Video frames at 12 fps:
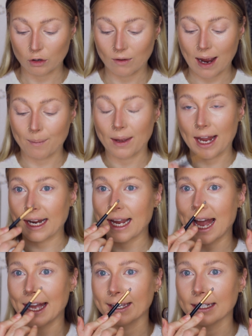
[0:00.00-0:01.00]
Grab
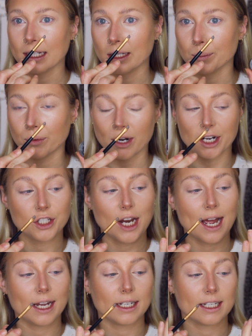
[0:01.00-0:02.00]
a angular brush
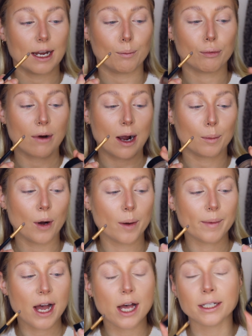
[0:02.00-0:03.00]
and a brow
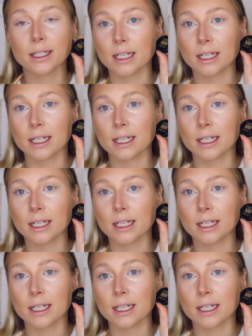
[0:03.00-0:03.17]
pomade.